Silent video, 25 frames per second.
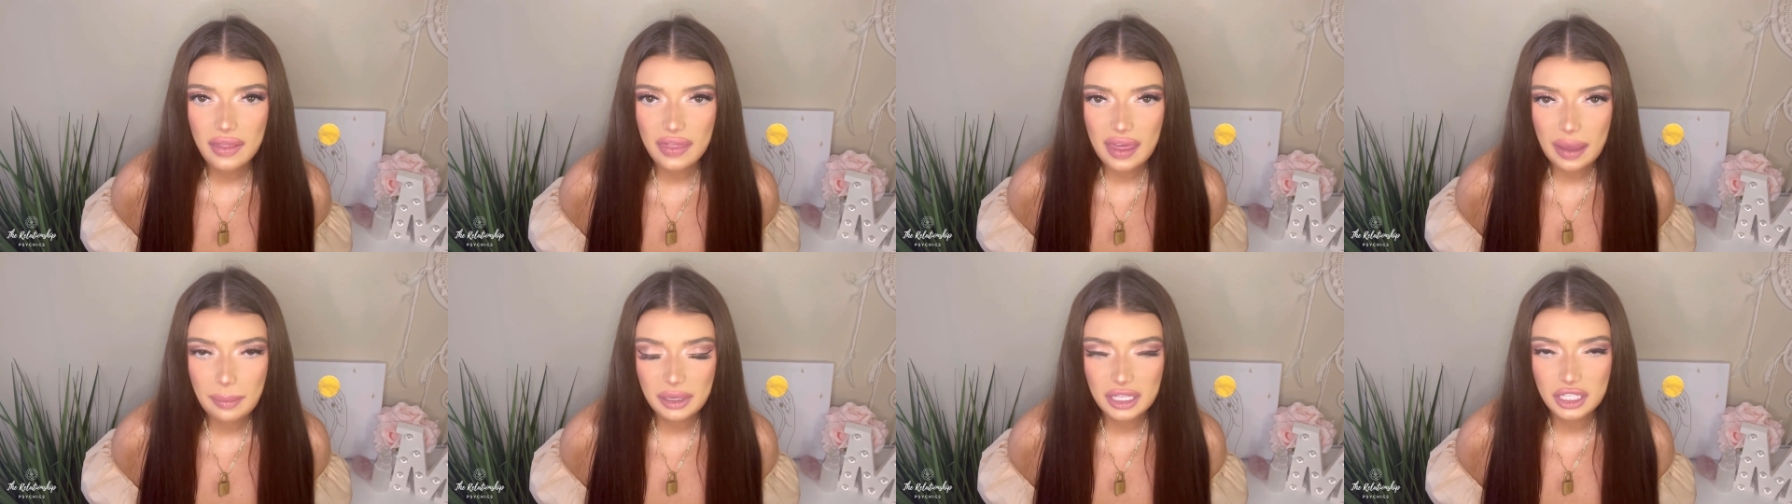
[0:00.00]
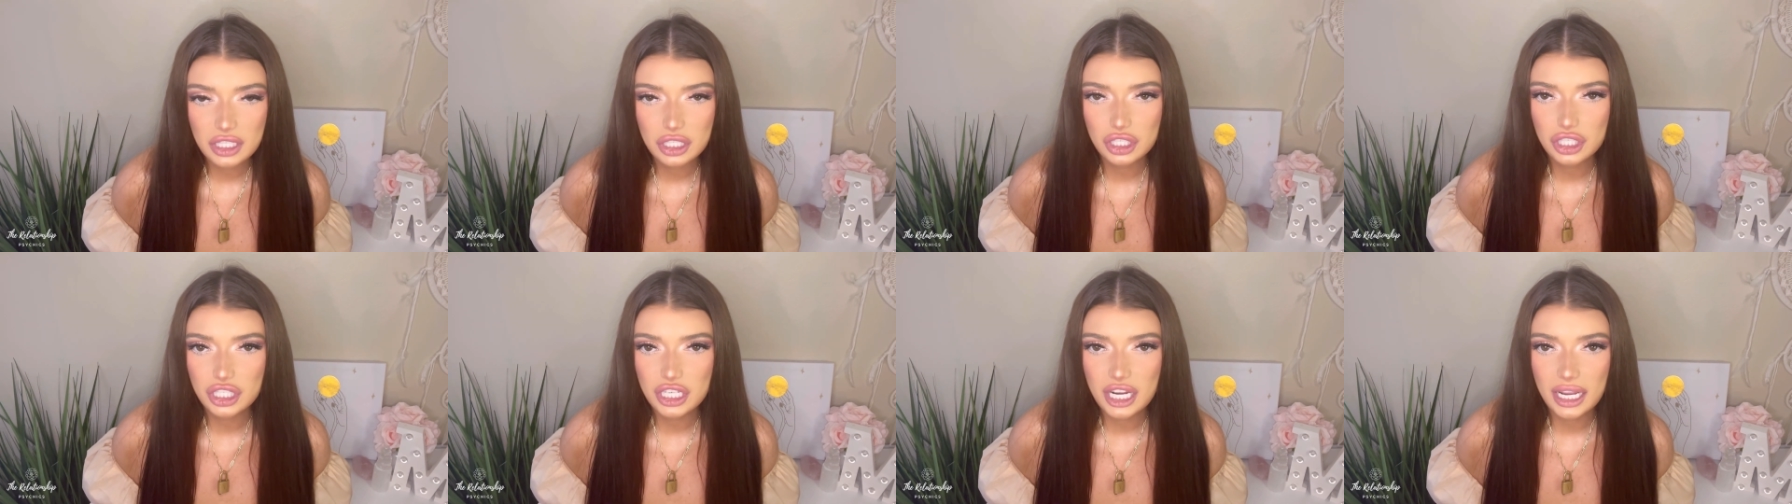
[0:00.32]
That means
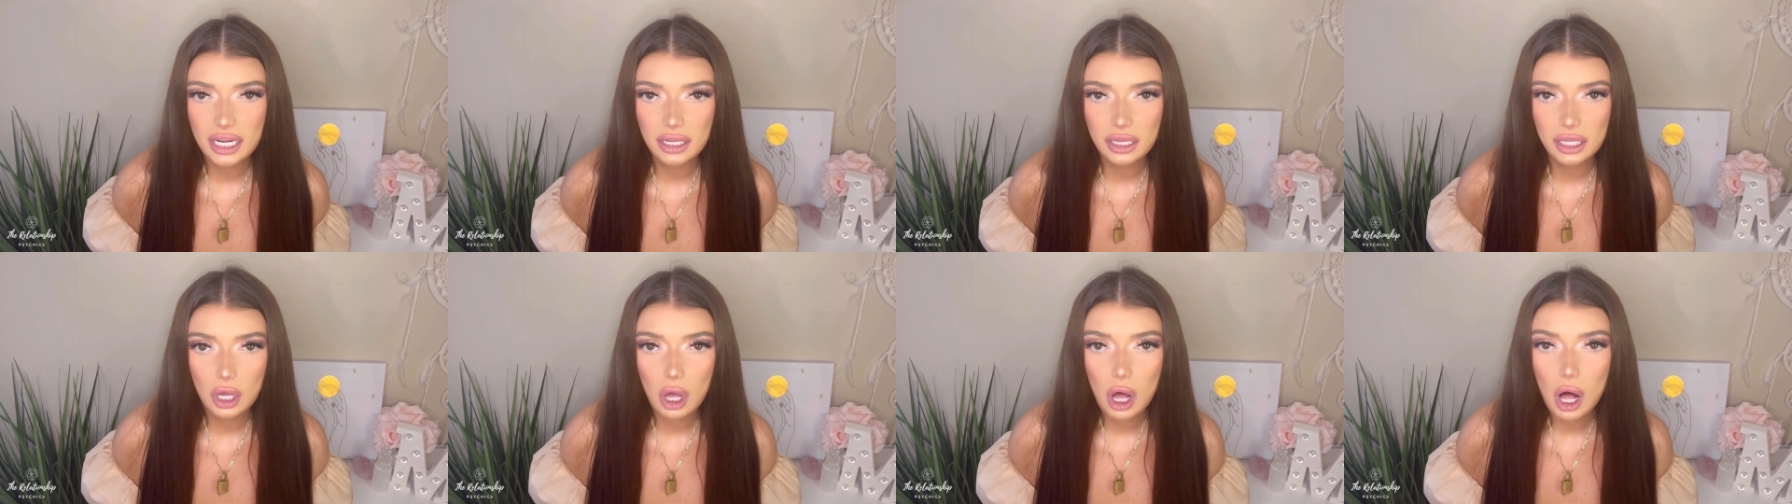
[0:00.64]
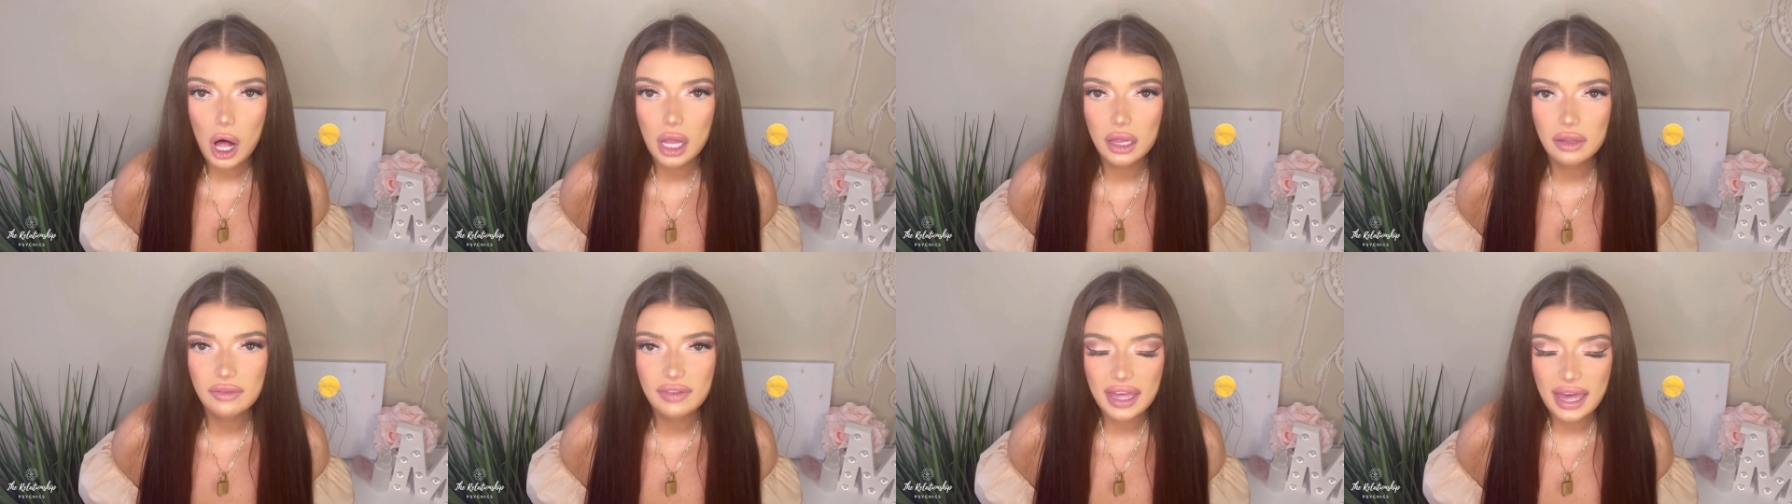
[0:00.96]
you're channeling
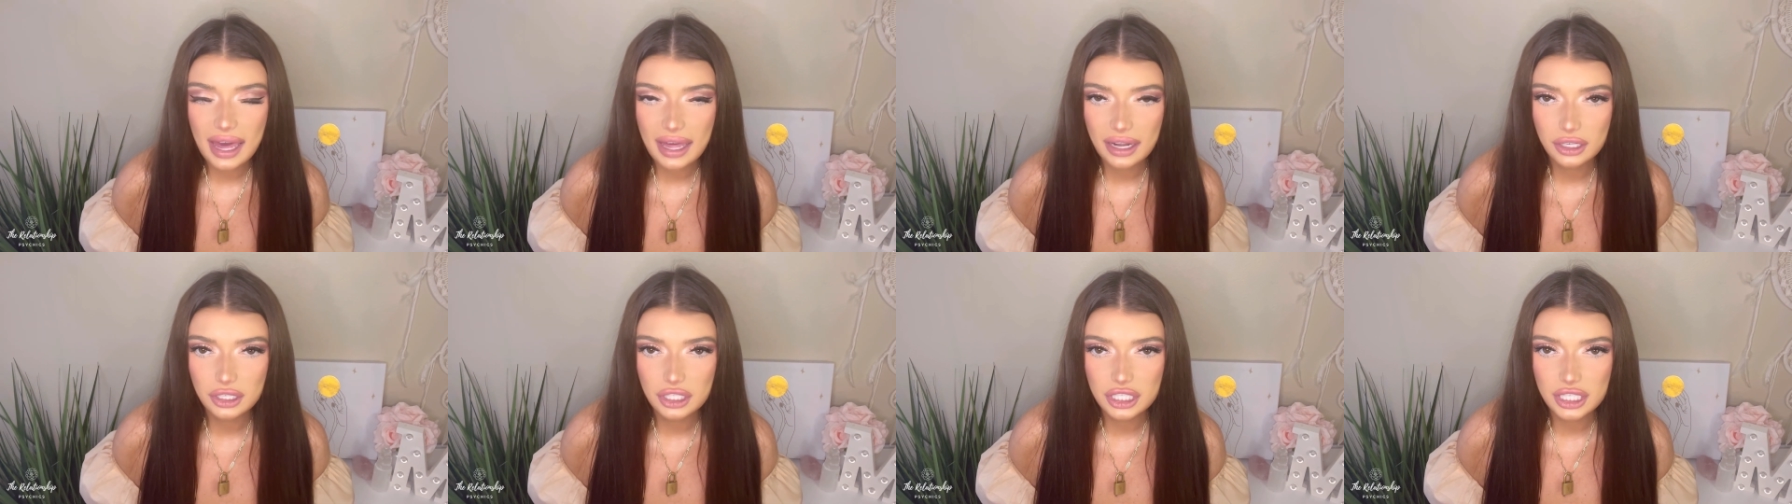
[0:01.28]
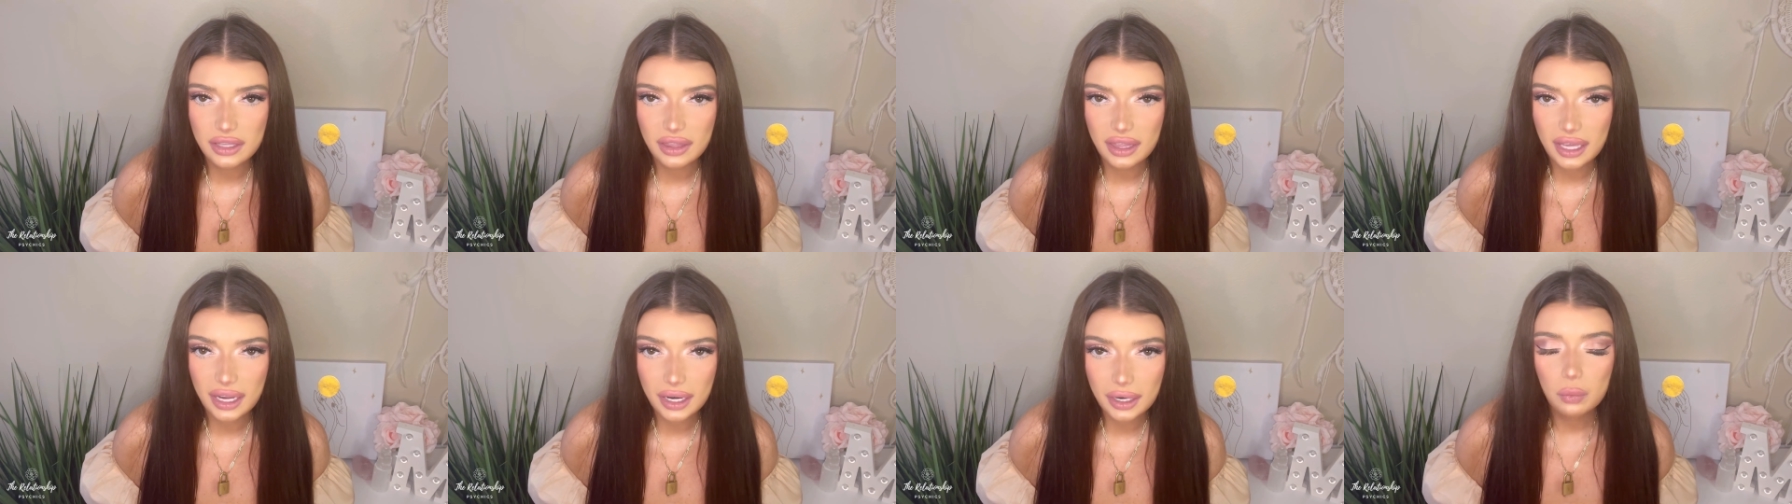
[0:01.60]
all of that energy
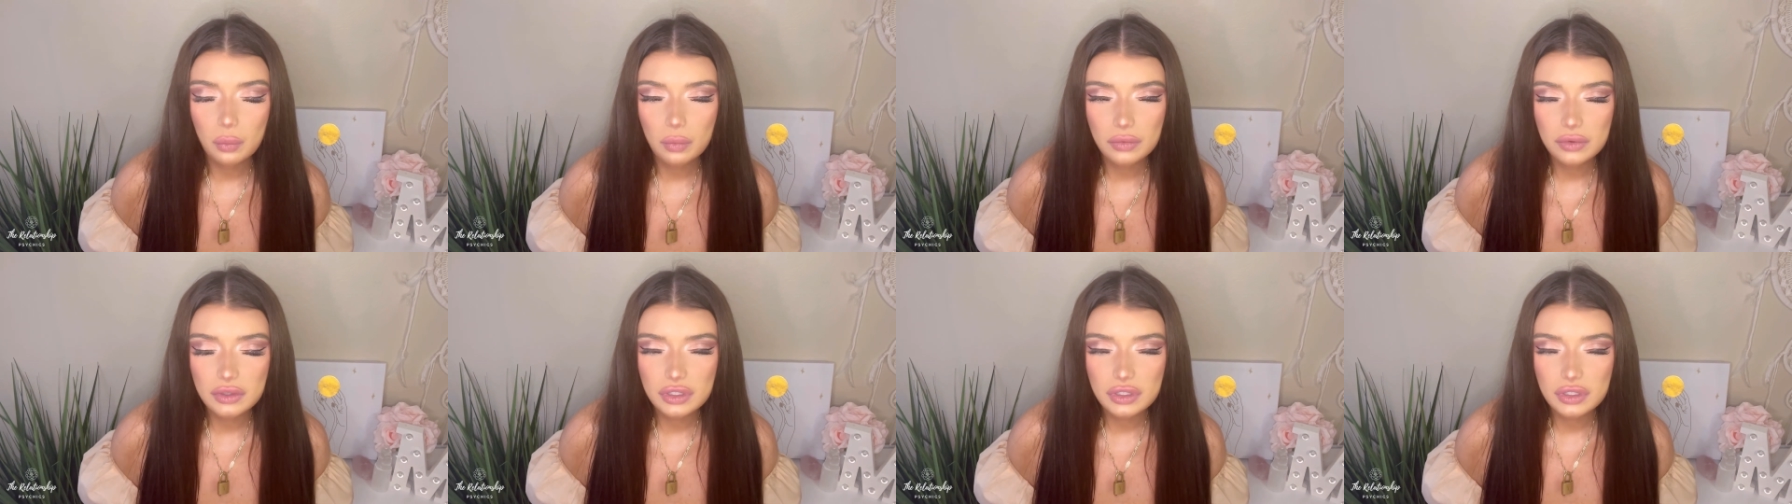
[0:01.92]
there.